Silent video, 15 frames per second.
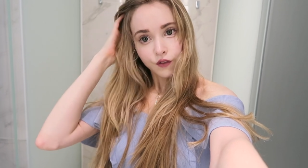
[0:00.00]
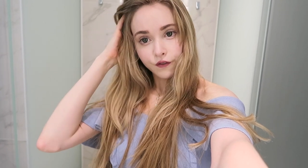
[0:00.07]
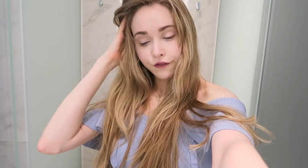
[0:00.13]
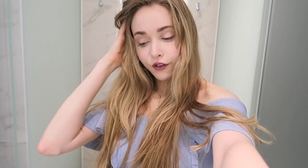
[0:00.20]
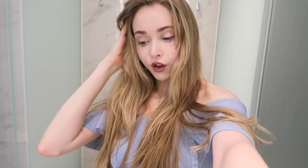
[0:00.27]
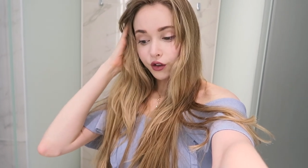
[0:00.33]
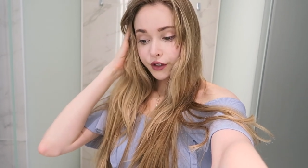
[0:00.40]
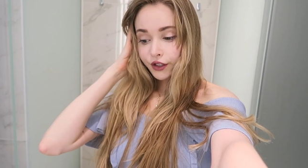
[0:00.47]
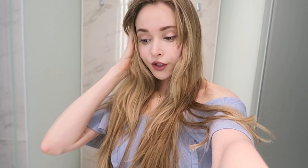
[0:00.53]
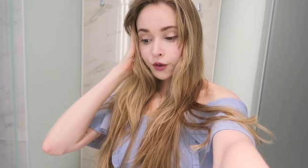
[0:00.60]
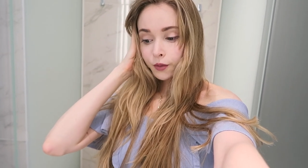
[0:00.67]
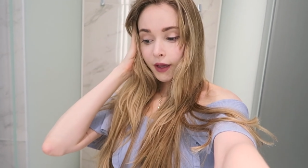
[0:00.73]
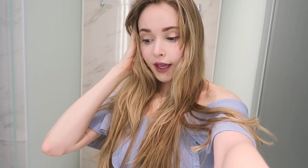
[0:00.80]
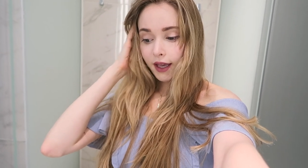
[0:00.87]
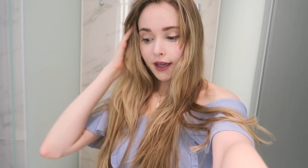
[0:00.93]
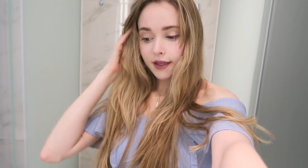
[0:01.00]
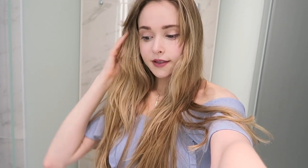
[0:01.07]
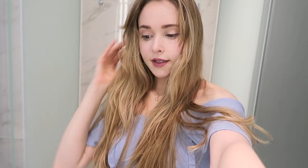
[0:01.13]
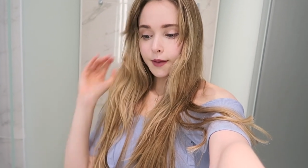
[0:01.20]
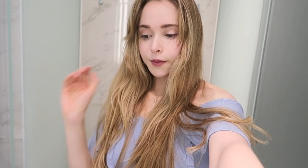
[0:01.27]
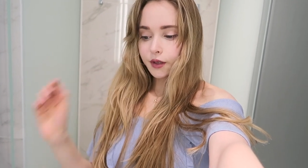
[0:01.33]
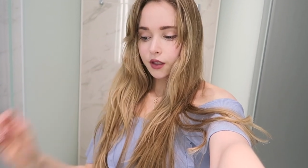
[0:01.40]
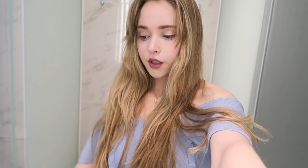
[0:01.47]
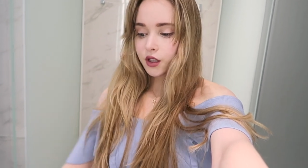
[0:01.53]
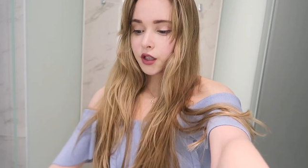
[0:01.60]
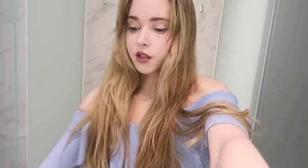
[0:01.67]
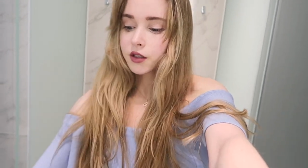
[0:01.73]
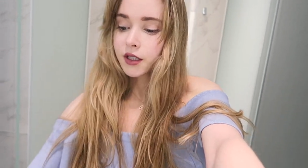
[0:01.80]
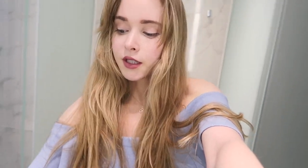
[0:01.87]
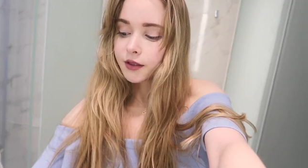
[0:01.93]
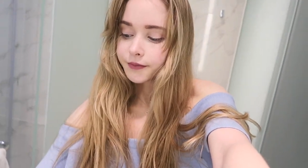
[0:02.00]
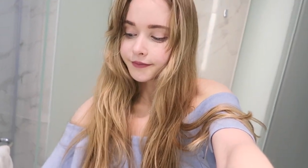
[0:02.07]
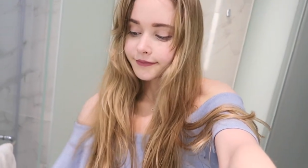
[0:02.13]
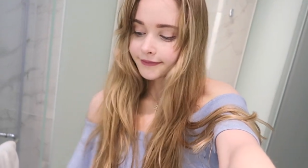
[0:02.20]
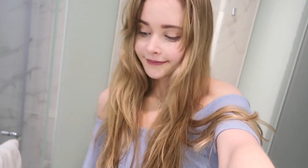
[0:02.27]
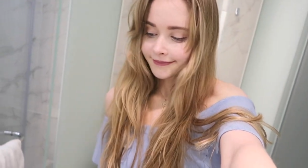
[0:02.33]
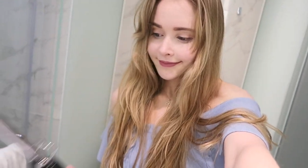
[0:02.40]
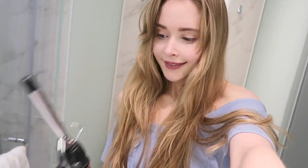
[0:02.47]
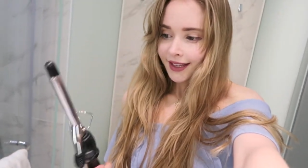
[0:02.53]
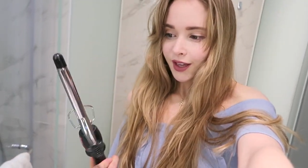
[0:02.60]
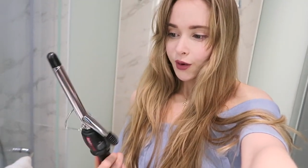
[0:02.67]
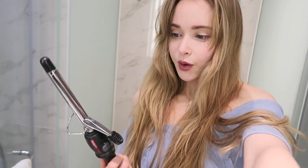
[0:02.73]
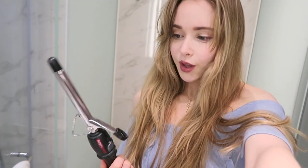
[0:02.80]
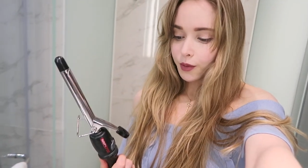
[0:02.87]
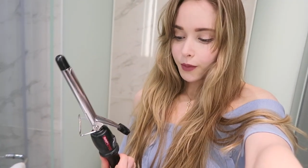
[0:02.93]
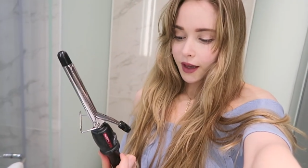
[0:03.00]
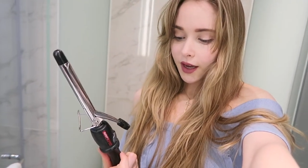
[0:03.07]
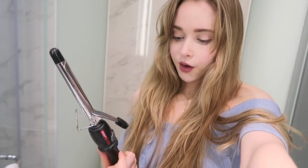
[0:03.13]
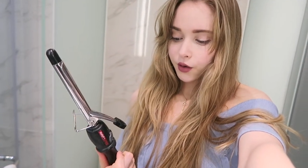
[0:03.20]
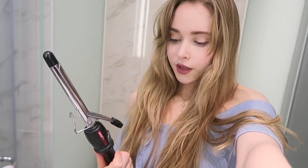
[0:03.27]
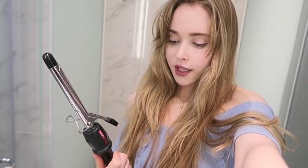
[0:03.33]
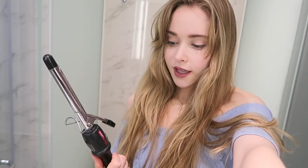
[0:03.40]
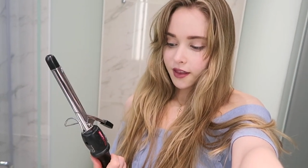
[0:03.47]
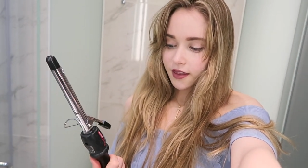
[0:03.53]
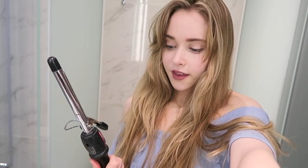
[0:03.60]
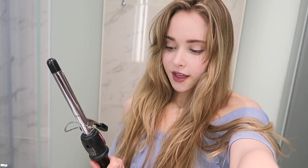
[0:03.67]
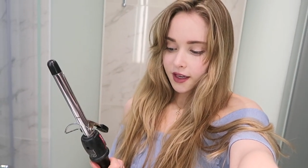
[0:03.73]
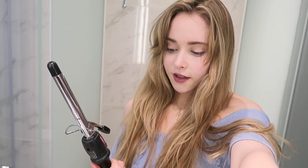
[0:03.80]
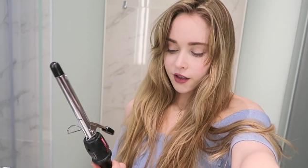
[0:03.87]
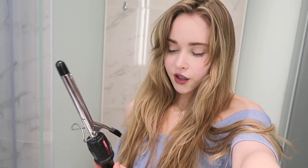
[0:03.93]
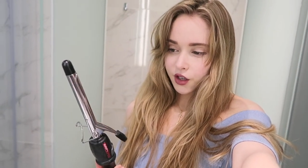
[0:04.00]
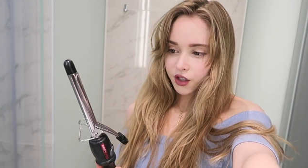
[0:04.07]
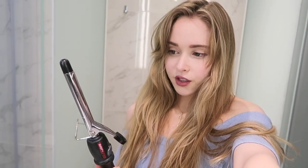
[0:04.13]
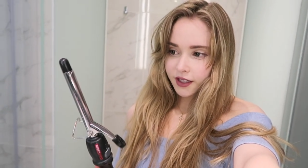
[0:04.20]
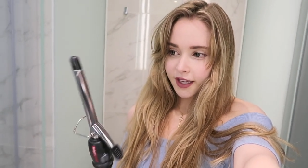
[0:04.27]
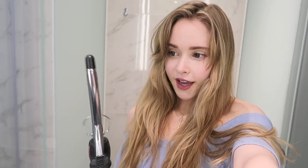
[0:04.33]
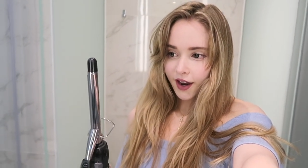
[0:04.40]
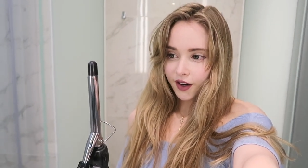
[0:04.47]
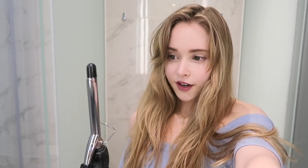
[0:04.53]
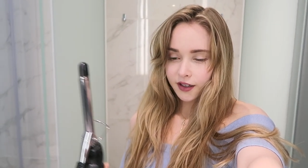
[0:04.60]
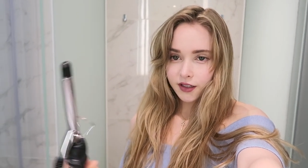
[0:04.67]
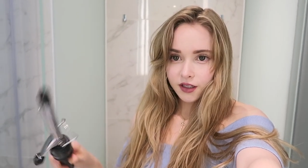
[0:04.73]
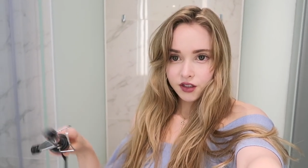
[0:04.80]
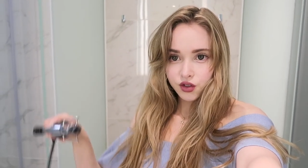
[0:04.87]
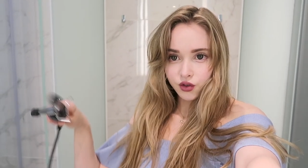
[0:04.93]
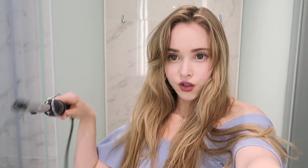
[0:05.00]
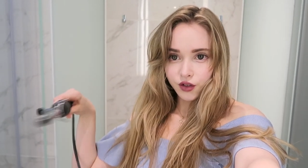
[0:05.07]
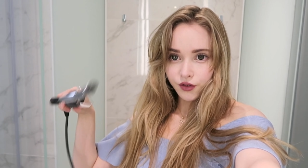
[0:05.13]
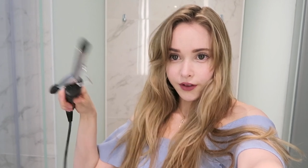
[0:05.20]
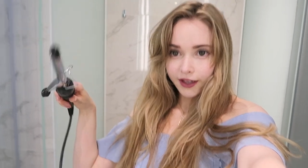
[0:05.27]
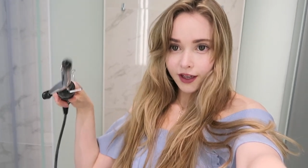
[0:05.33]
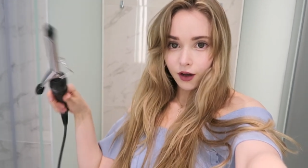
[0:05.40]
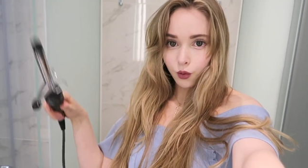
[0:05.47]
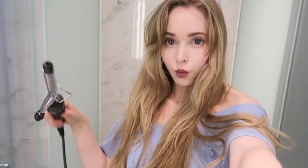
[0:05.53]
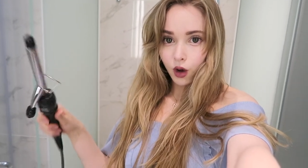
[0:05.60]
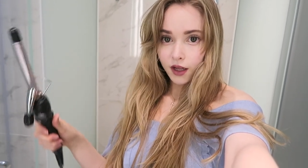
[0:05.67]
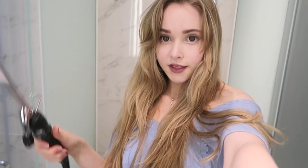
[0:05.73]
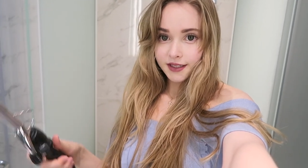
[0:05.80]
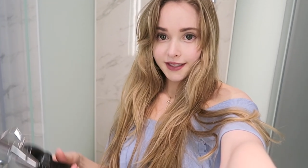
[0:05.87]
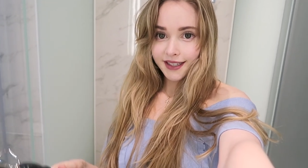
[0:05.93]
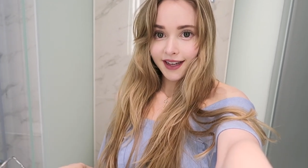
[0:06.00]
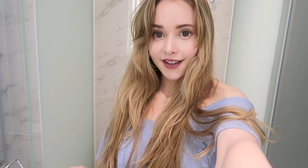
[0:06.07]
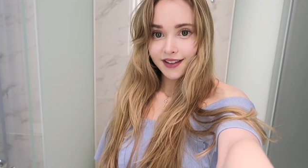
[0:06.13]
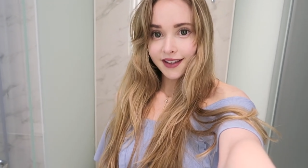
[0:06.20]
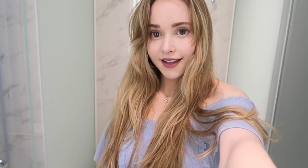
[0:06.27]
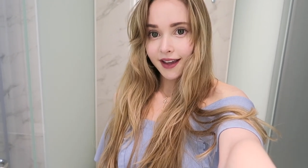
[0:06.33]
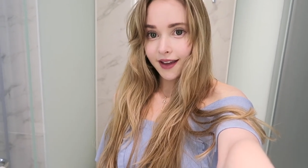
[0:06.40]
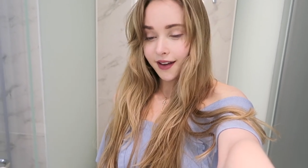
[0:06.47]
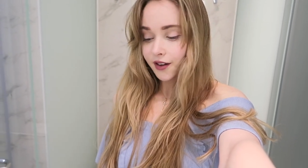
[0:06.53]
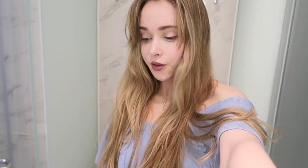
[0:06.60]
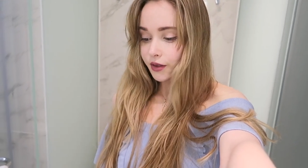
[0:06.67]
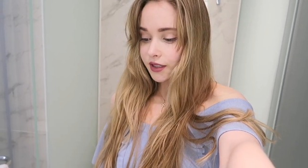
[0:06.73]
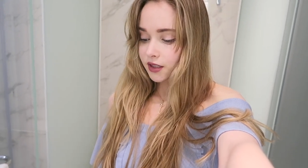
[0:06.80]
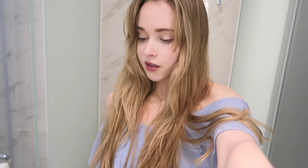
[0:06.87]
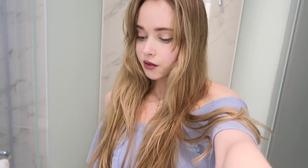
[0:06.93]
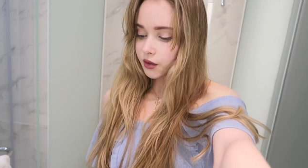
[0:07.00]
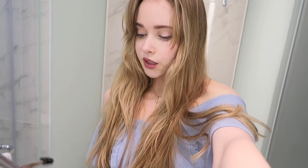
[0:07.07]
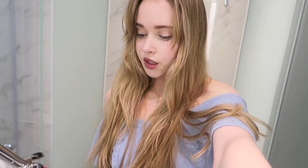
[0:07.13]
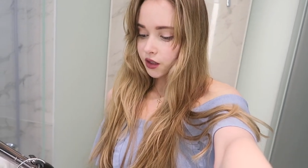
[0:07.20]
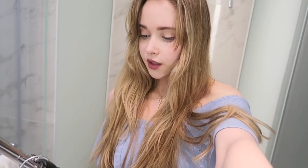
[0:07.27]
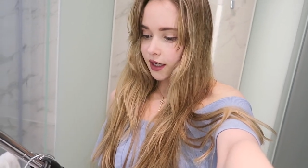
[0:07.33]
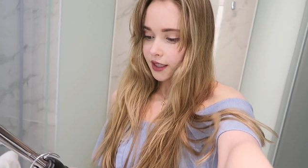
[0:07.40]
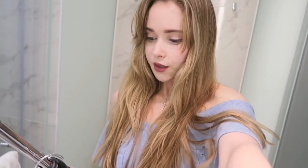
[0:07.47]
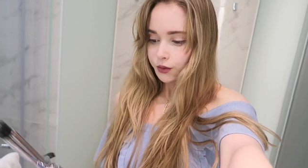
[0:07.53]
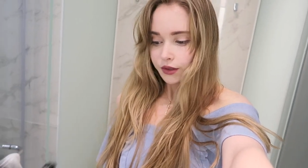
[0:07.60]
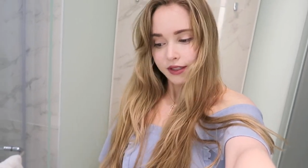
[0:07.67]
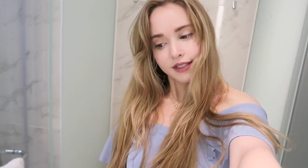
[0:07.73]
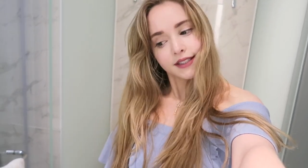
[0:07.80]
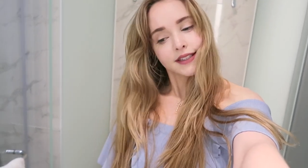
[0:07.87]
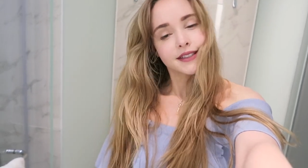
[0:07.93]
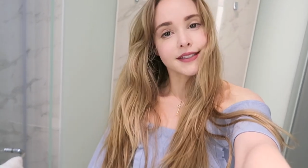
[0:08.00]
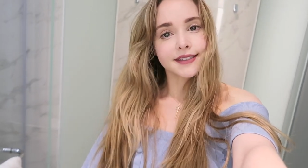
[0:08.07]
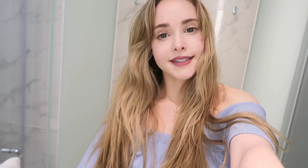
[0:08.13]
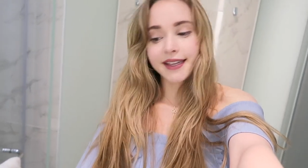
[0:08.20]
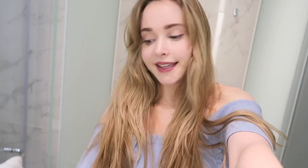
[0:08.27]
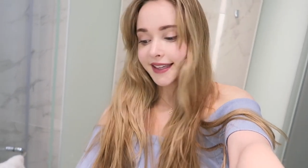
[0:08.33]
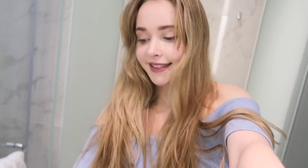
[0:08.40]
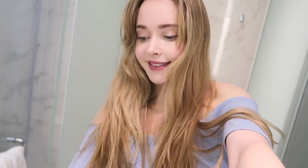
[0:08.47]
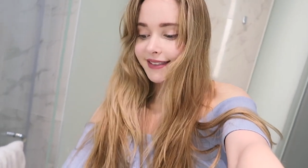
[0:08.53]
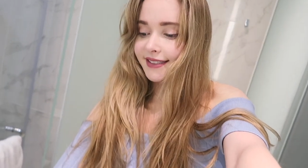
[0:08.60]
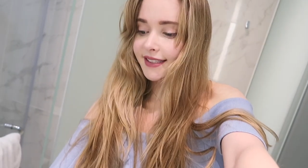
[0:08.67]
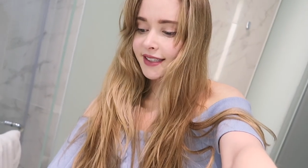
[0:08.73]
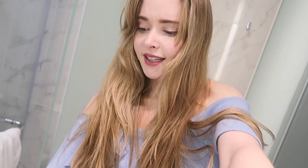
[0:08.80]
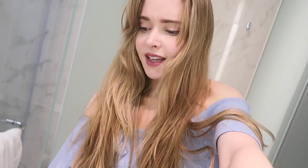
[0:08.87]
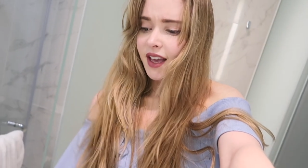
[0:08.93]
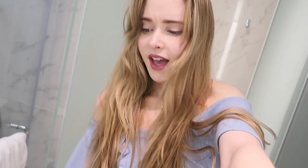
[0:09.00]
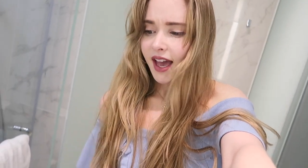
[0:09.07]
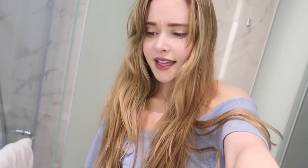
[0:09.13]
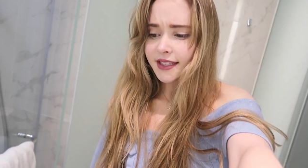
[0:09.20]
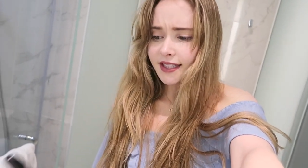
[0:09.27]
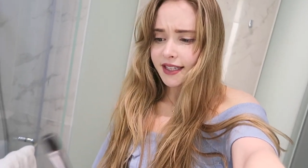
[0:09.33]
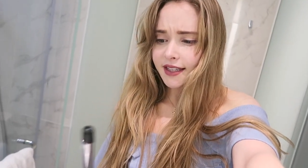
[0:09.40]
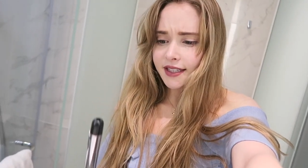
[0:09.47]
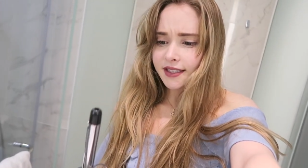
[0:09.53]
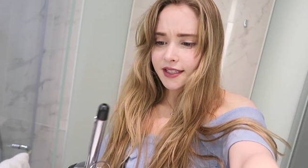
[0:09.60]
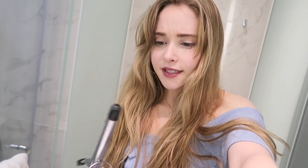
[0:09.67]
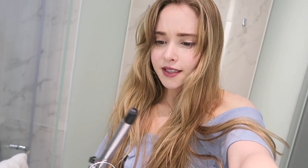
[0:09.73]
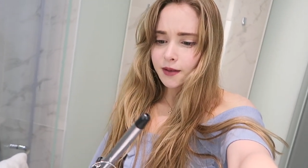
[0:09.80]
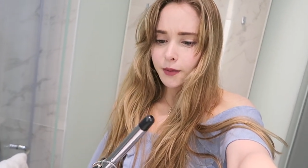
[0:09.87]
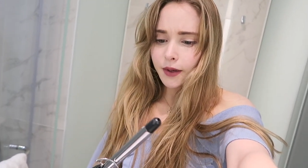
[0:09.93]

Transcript: volume, and I'm gonna curl it with my really thin curling iron, sort of like a wand style like I always do, which you guys will see in a second. I'd say this is